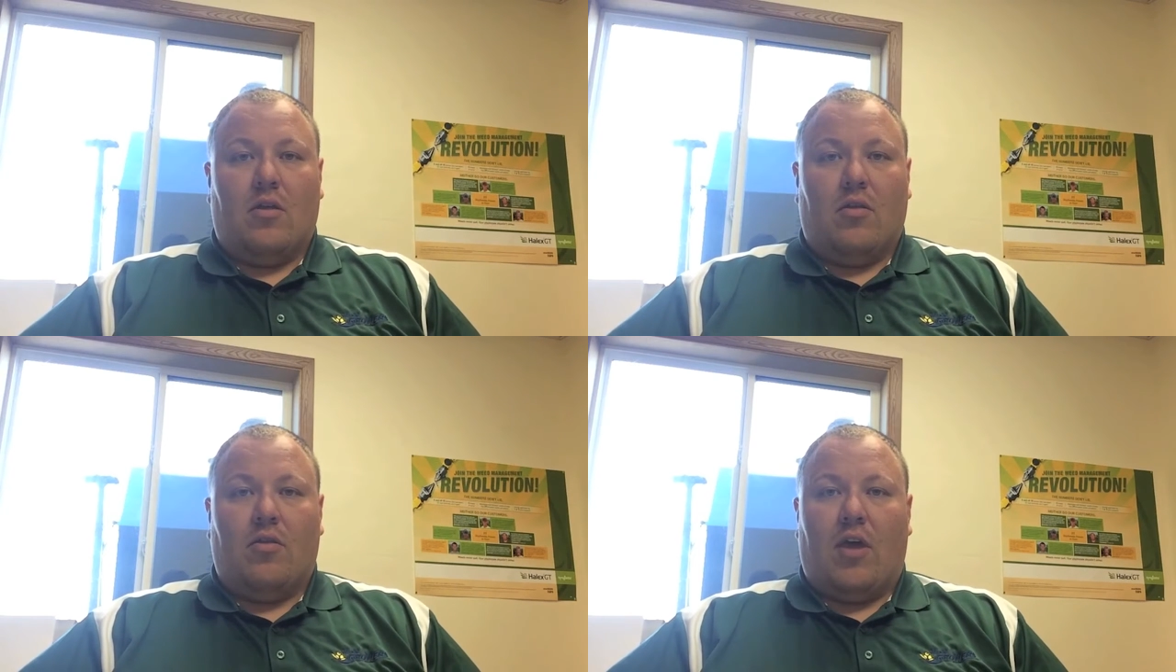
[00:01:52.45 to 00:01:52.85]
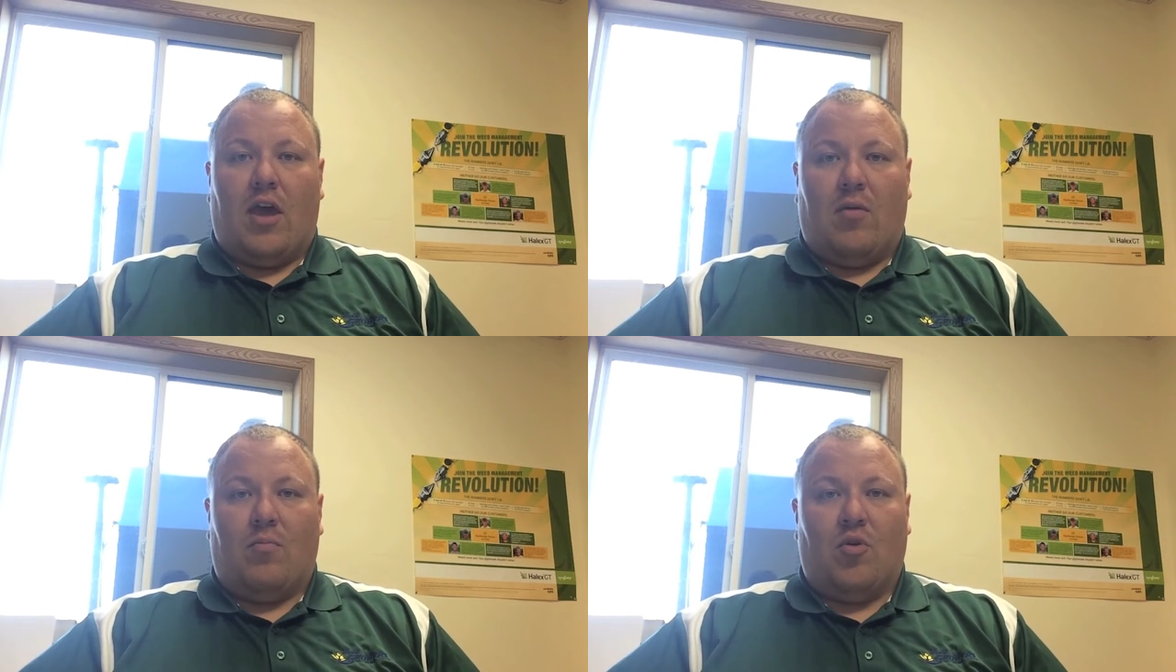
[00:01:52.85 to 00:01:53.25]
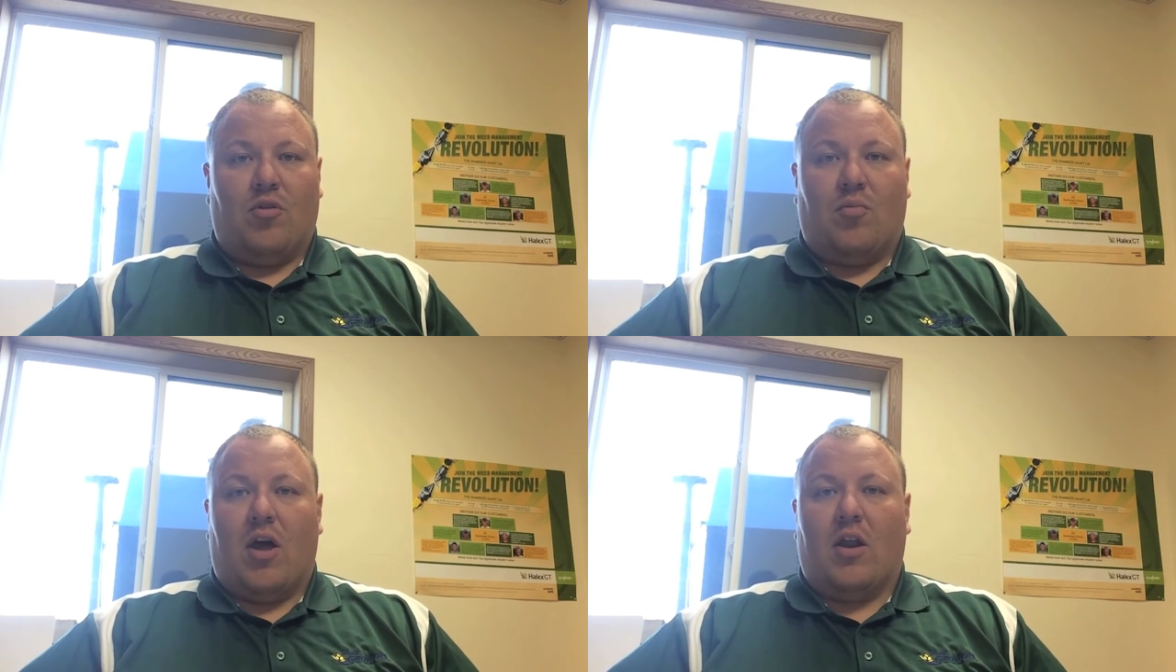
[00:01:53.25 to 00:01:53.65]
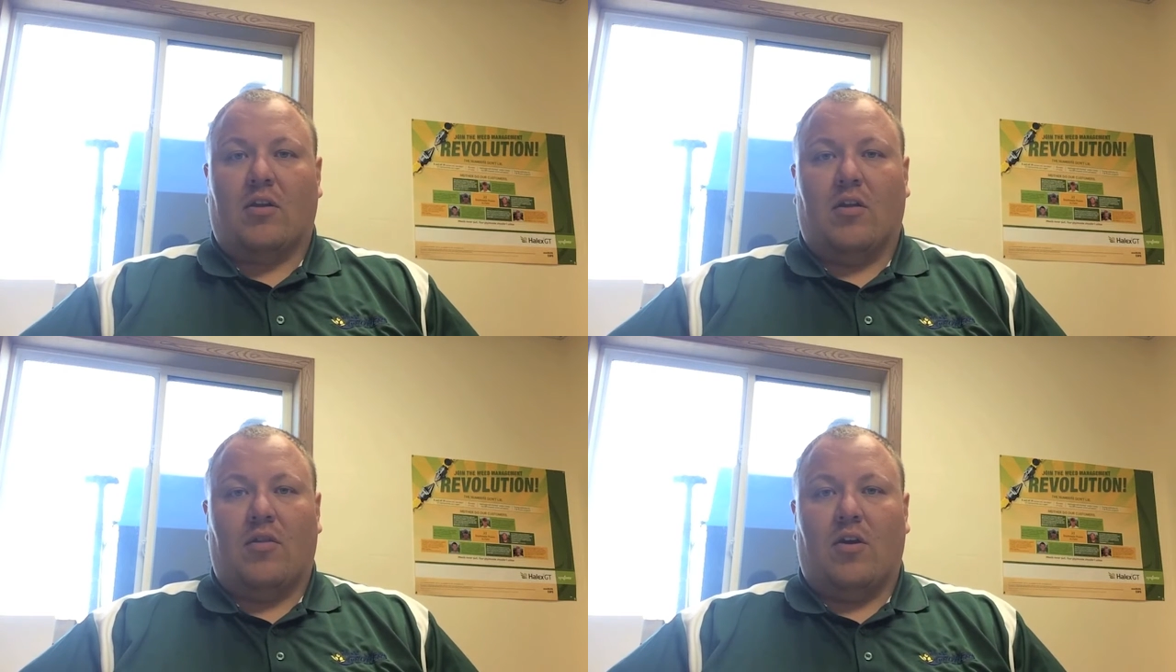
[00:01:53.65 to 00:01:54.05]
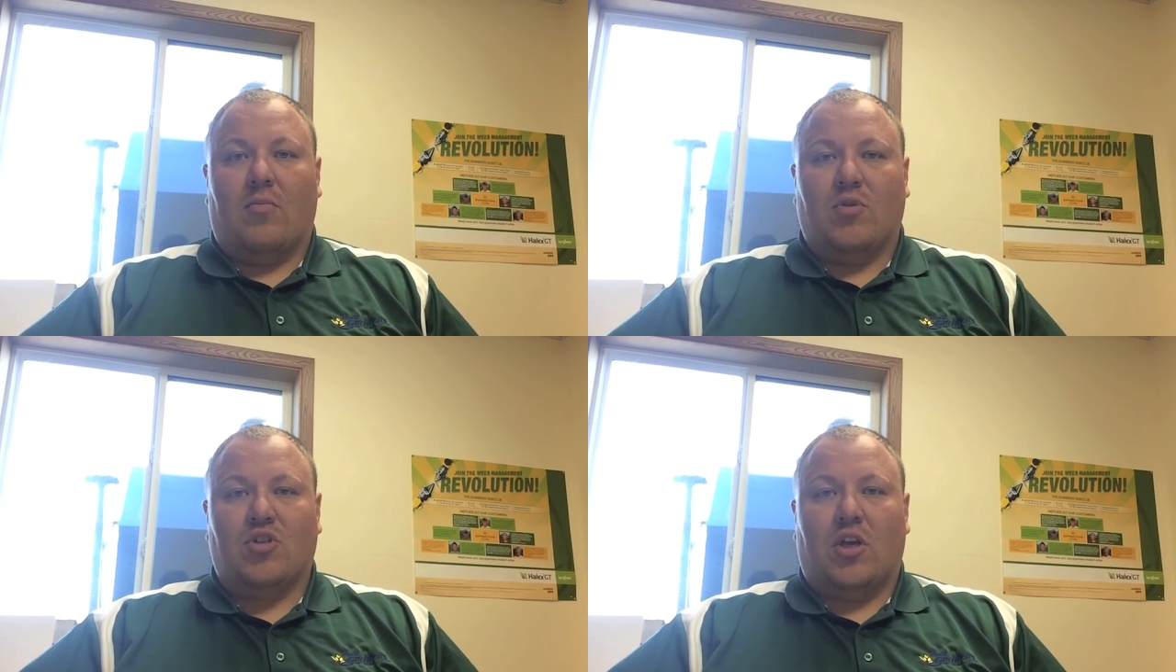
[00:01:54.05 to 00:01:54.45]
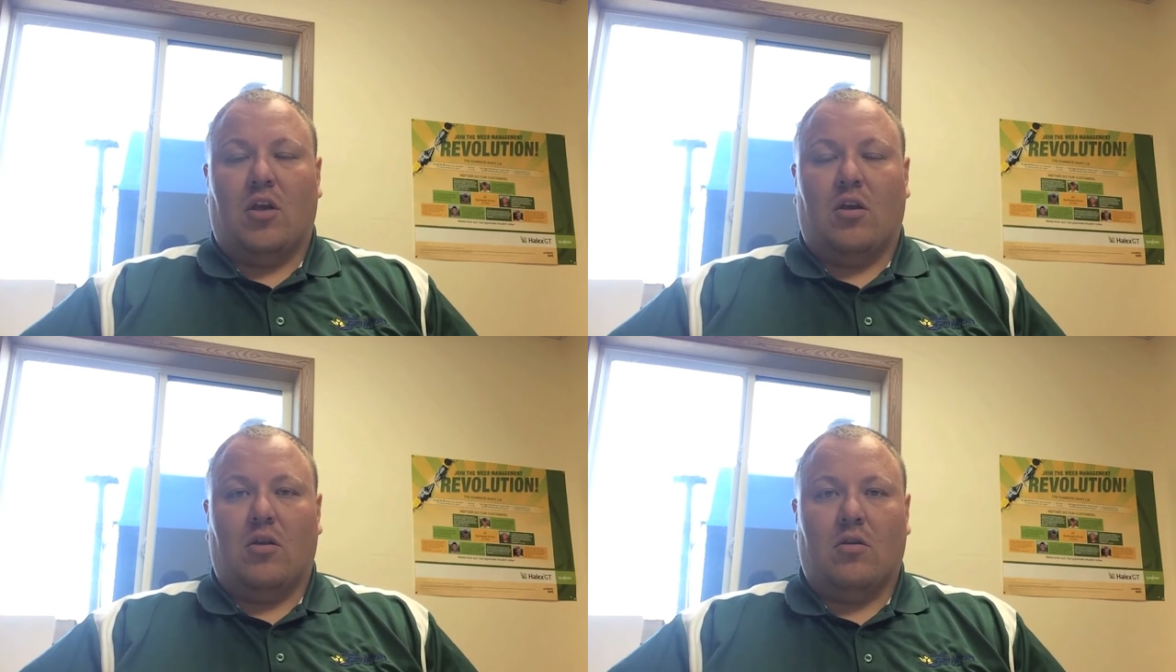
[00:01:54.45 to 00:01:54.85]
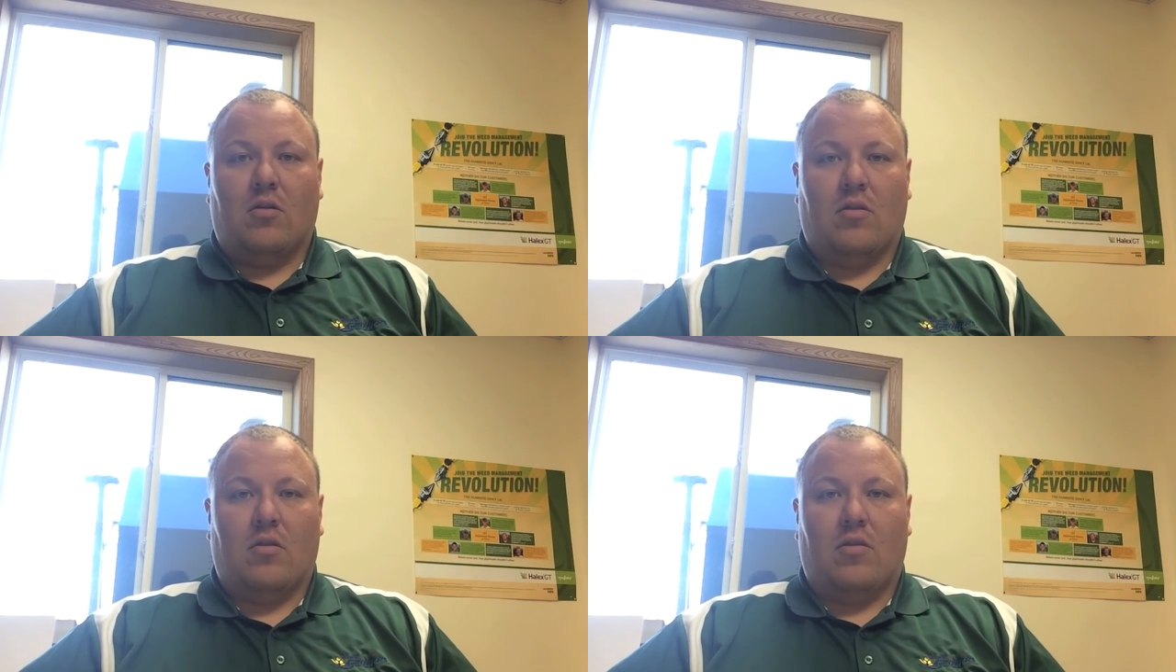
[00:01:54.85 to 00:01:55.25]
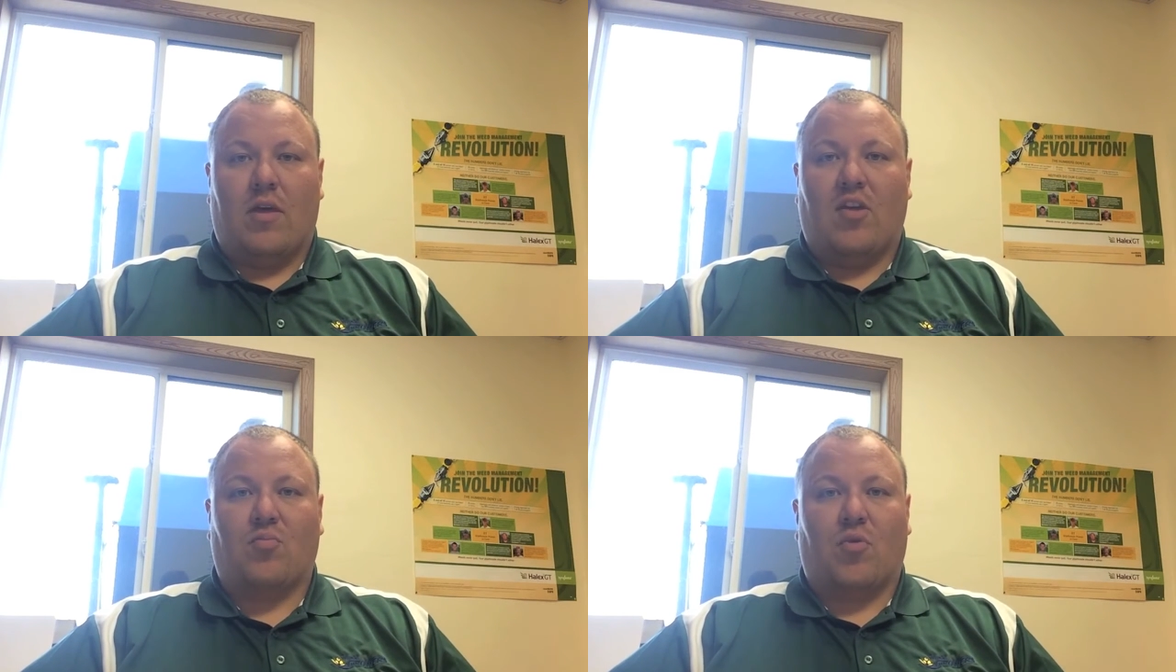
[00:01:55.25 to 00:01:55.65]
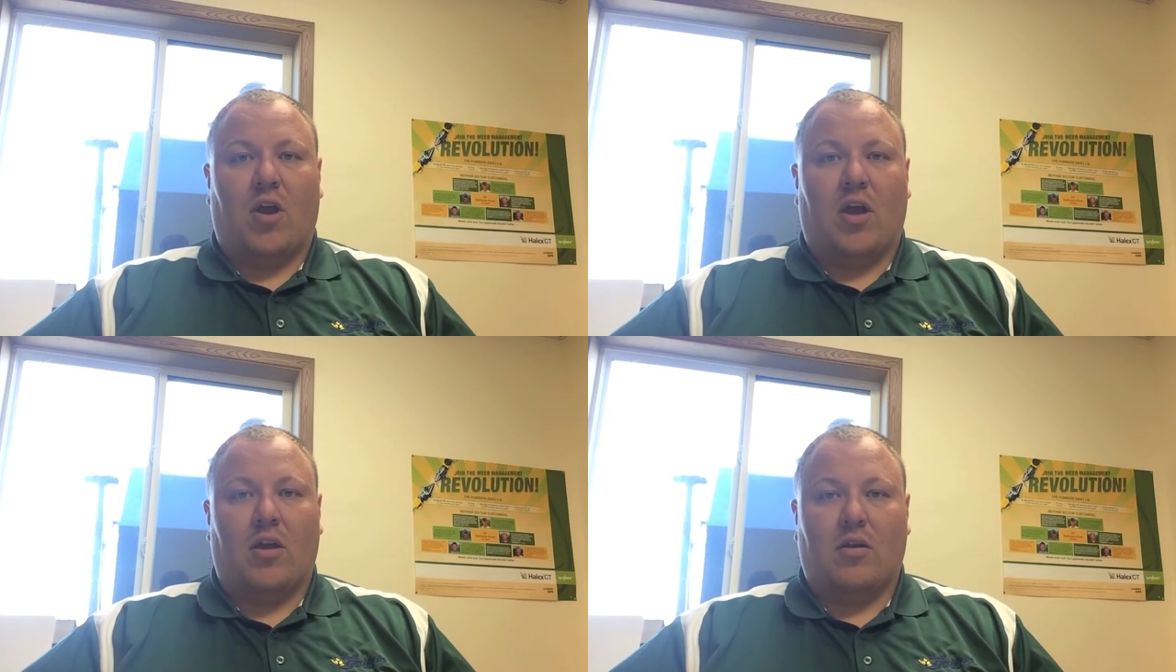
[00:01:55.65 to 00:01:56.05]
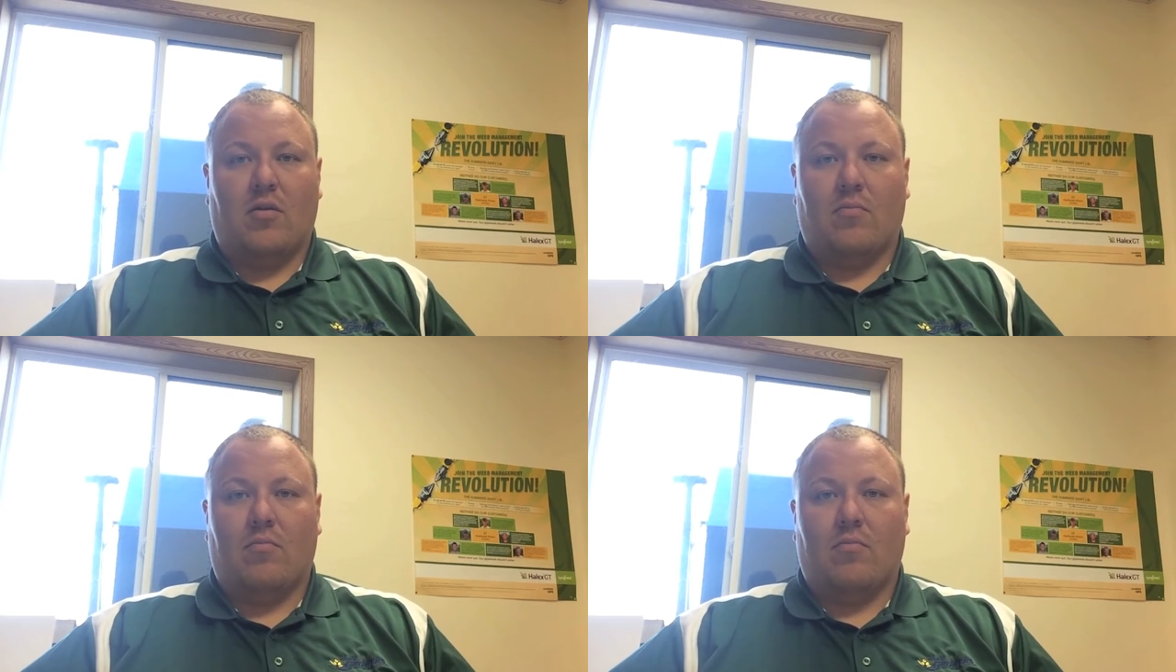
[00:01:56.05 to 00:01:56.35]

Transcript: They put the product in their machine, they spray it.